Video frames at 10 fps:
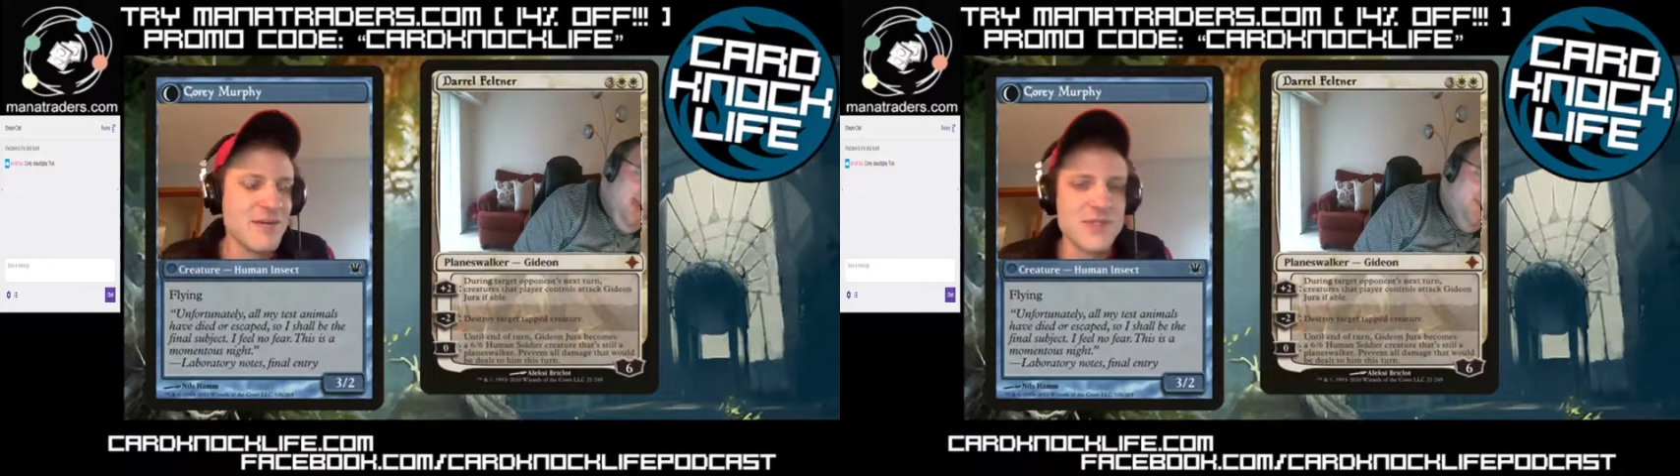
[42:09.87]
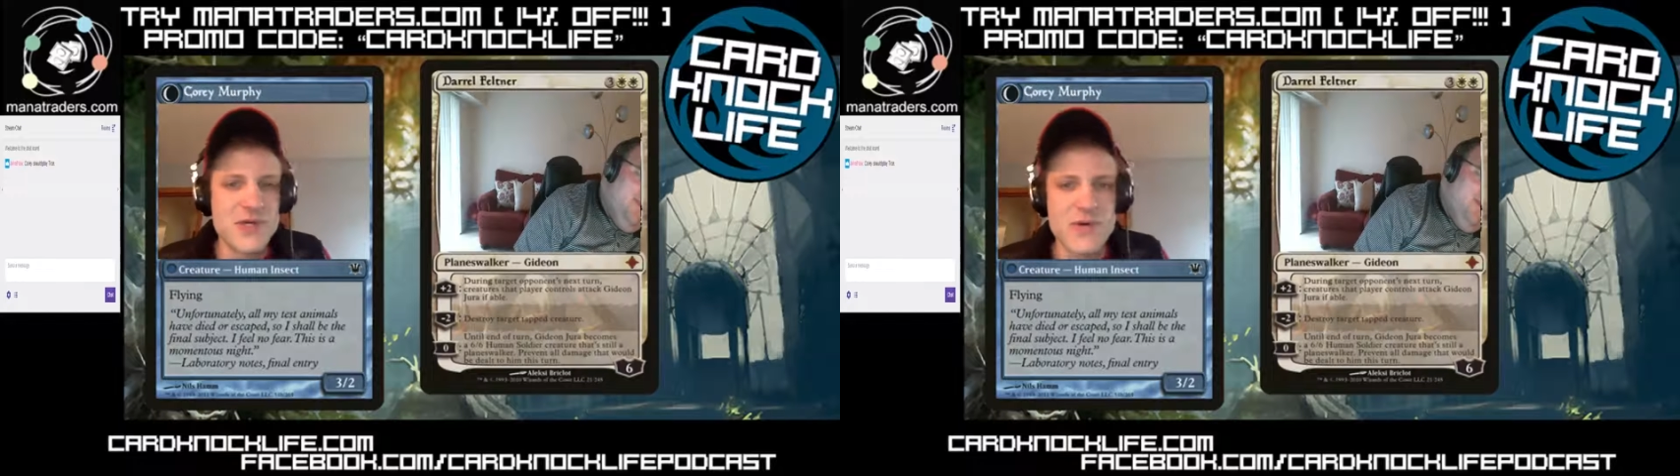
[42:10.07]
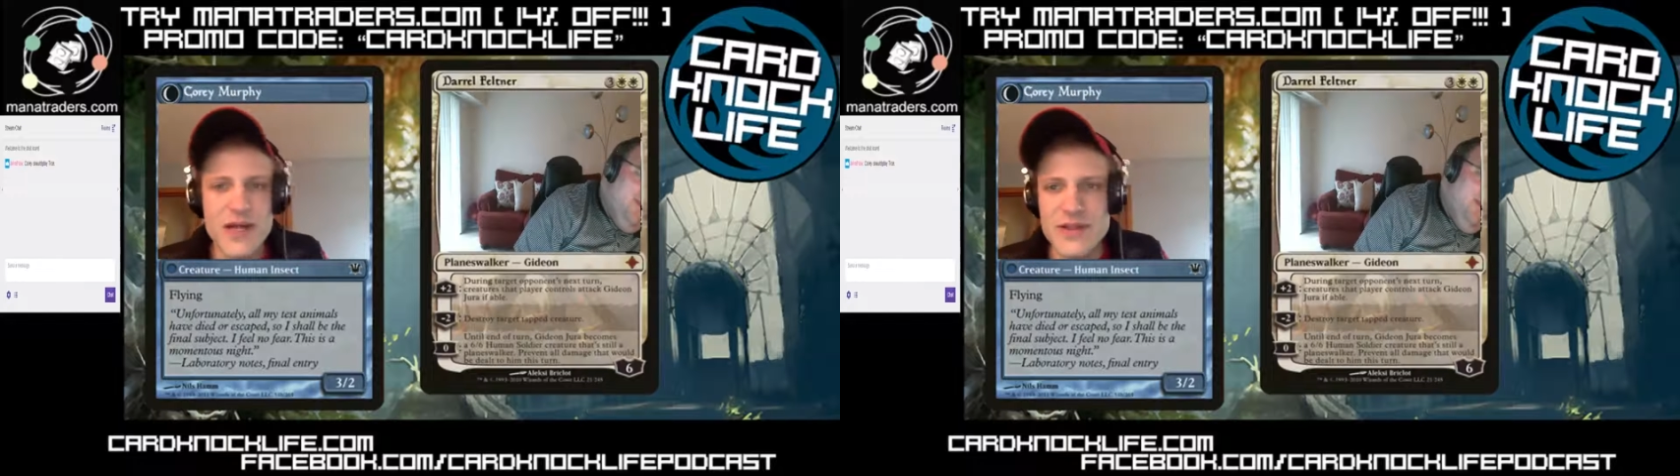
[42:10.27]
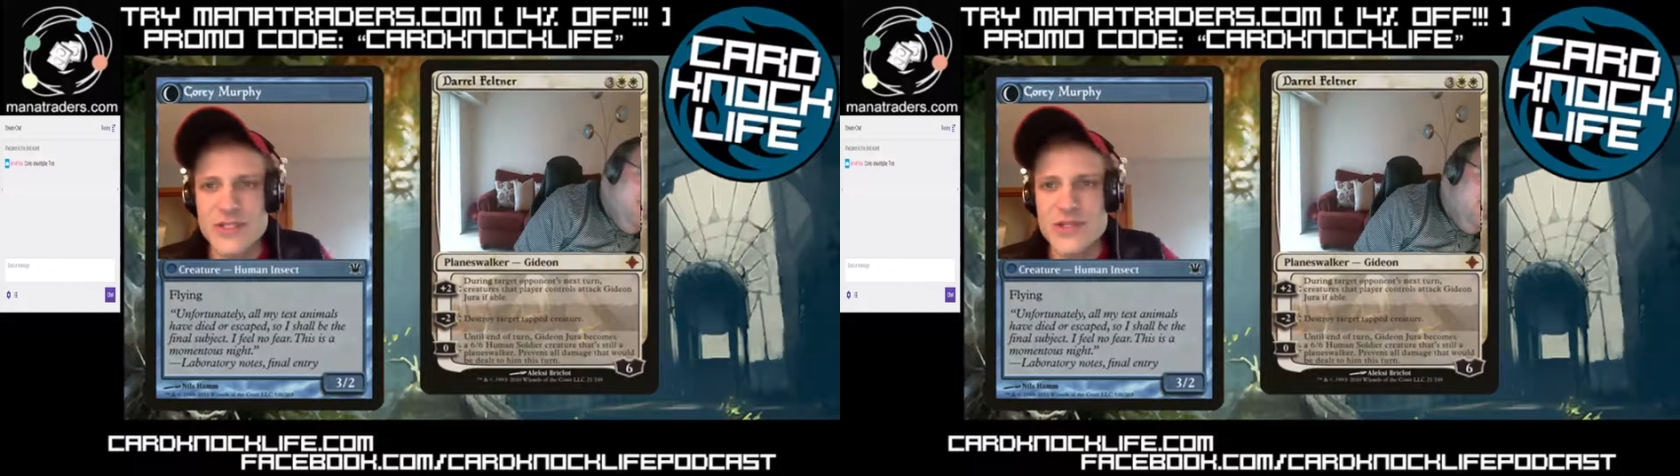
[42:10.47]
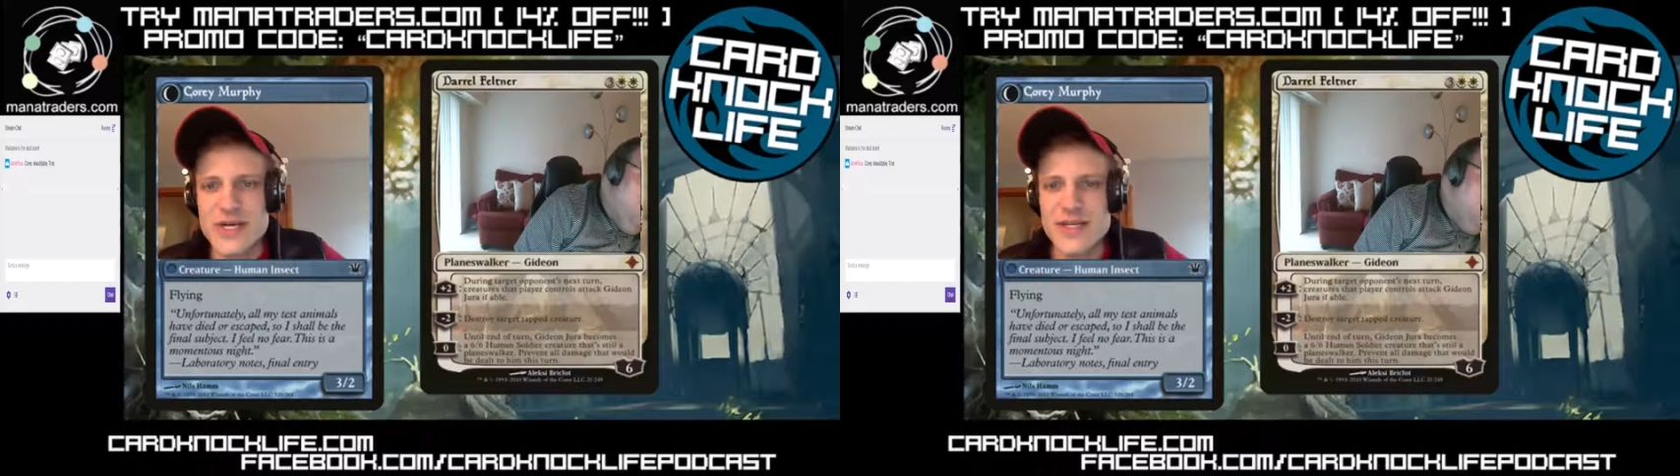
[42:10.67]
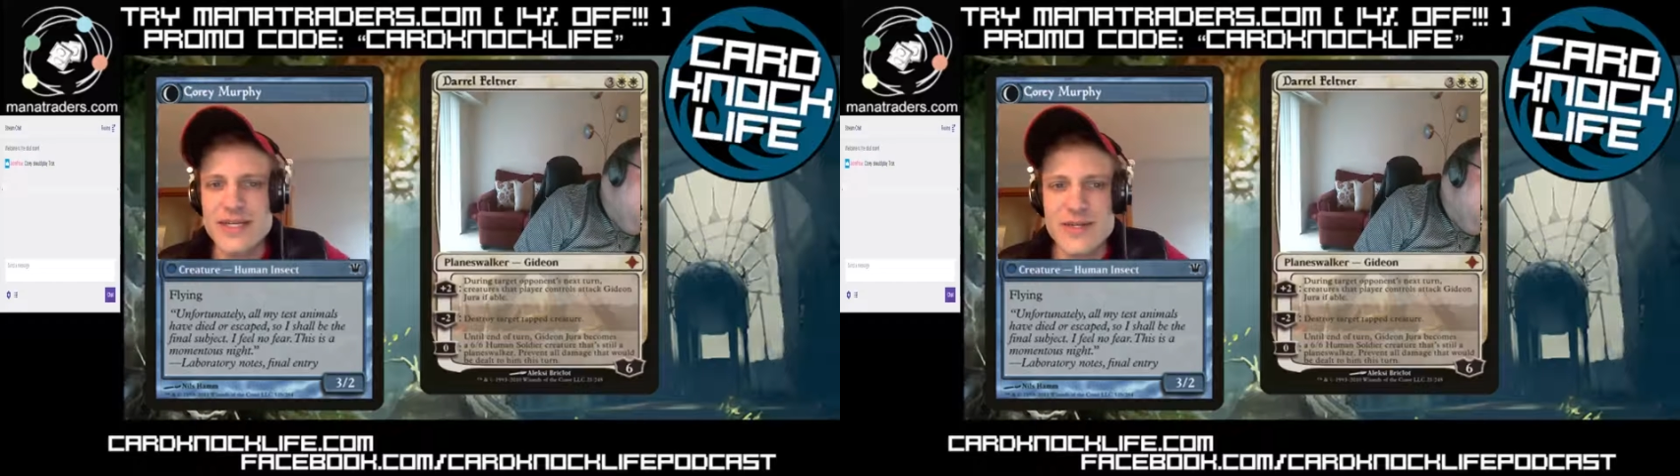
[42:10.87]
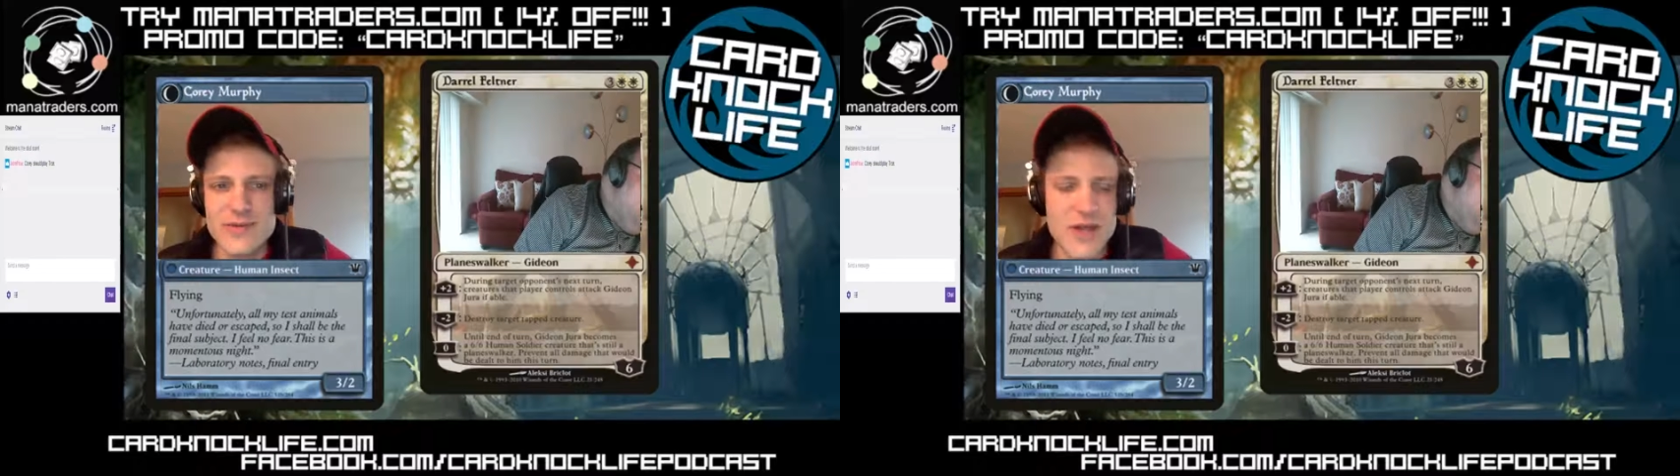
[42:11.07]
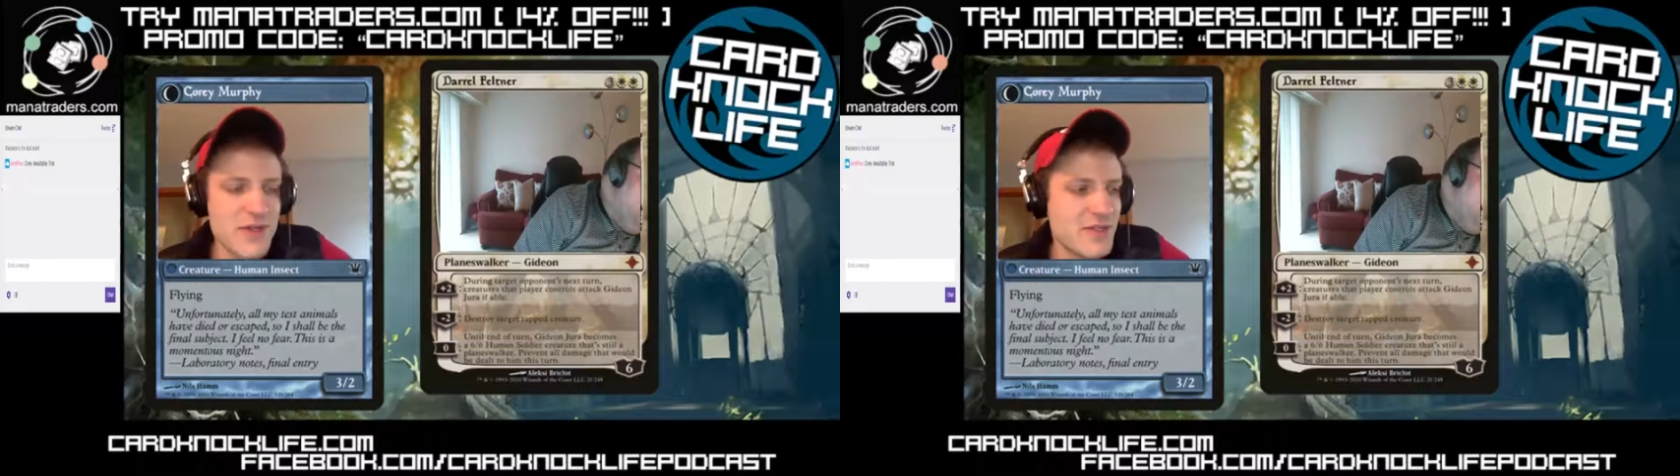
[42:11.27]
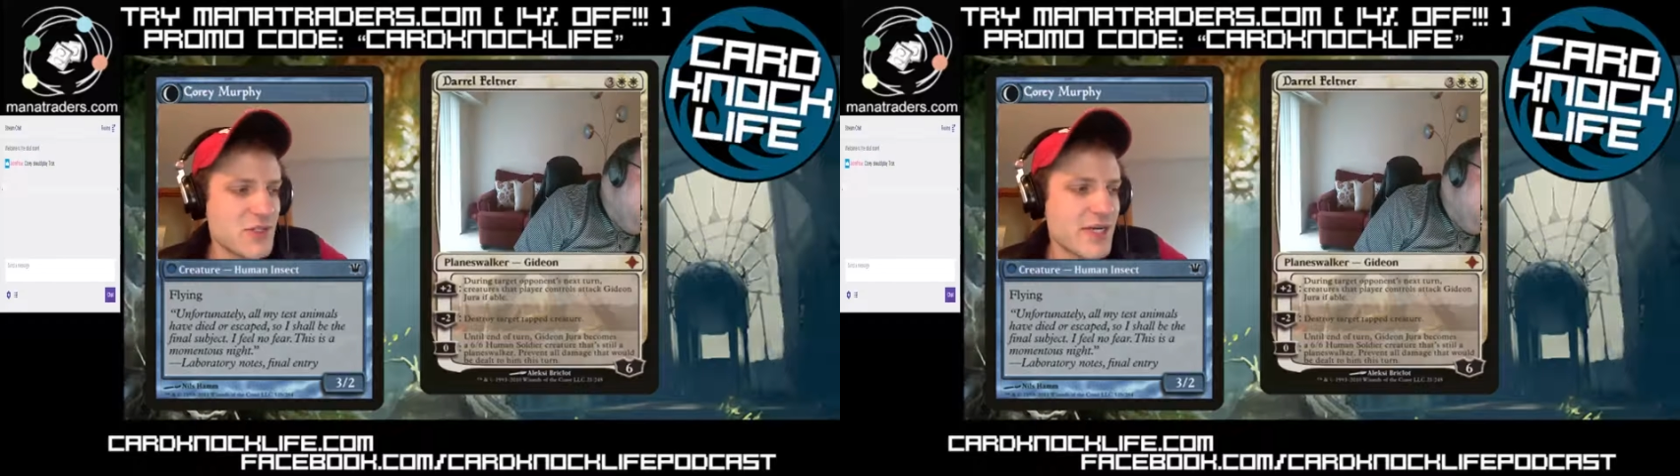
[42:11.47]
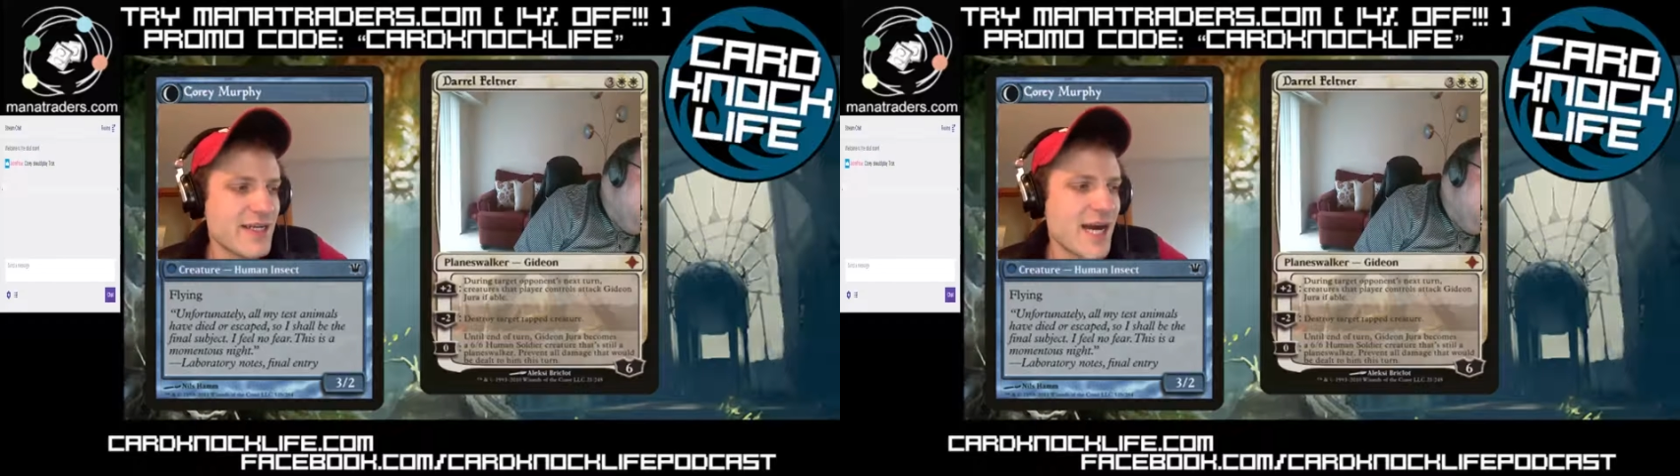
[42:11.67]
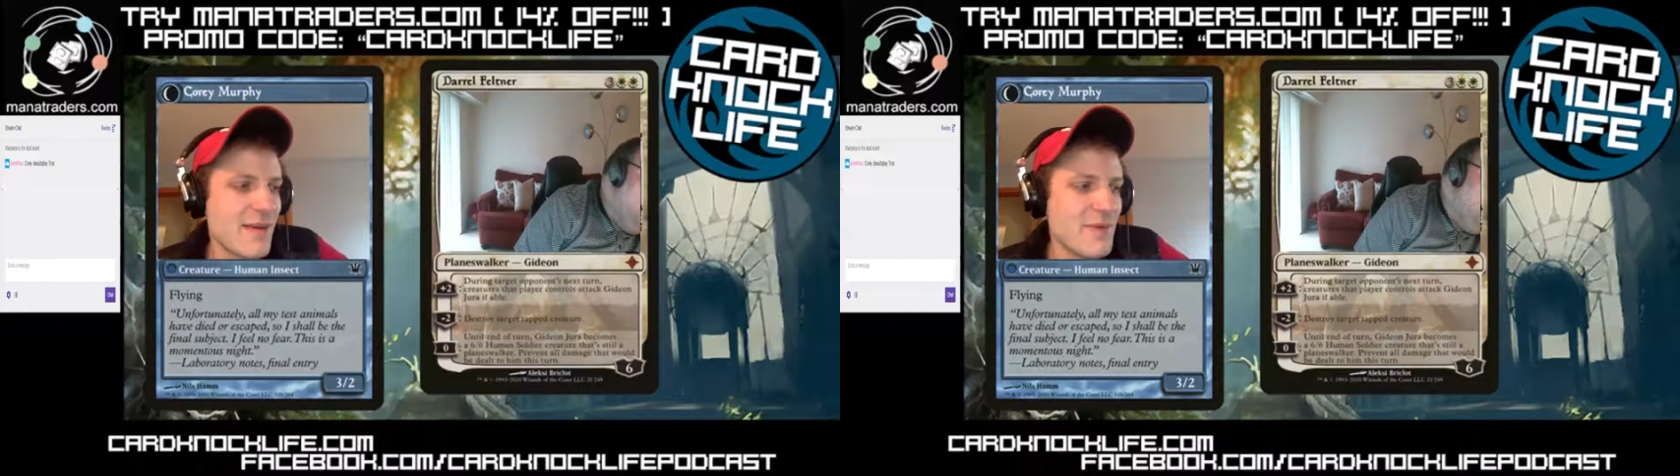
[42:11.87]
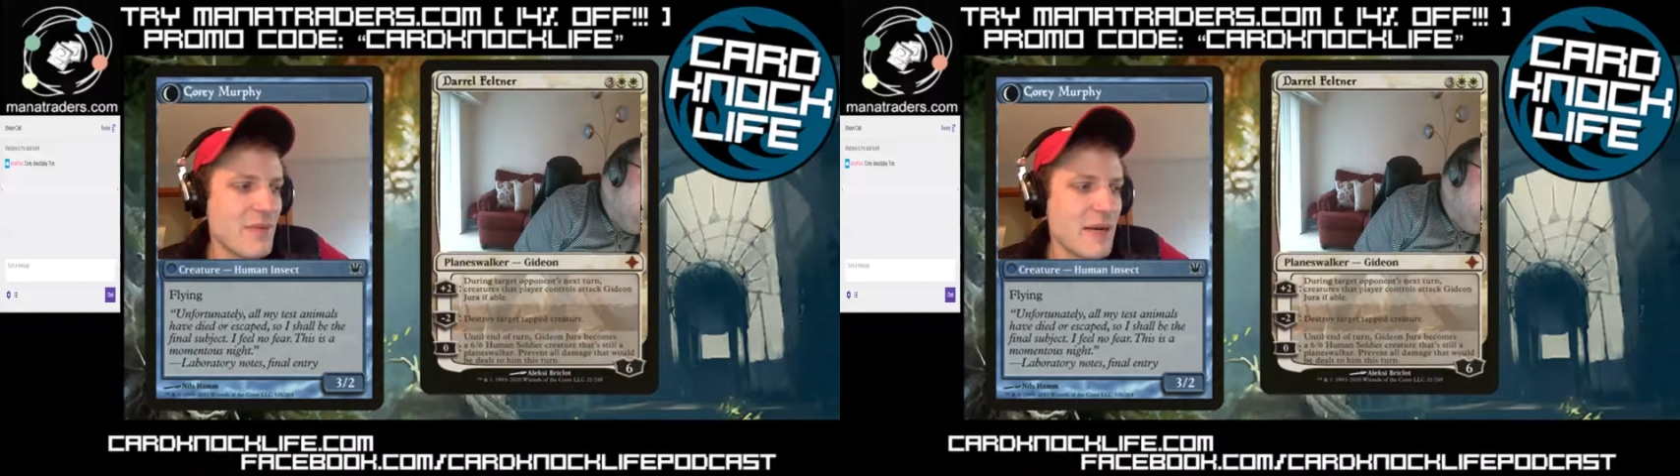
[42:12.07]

So rather than trying to combo,